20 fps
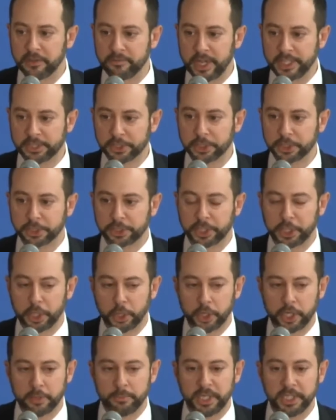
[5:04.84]
and investor,
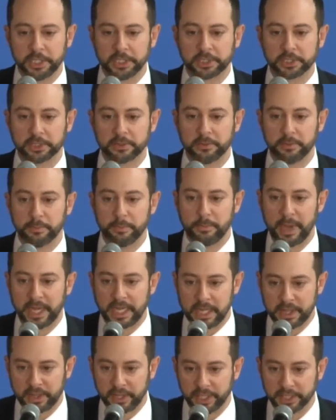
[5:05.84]
security means
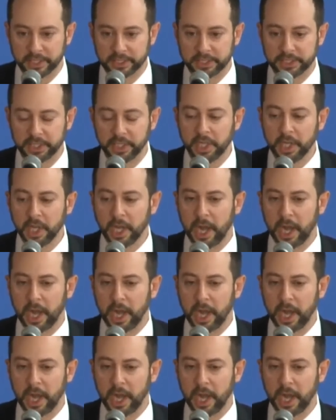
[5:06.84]
many things.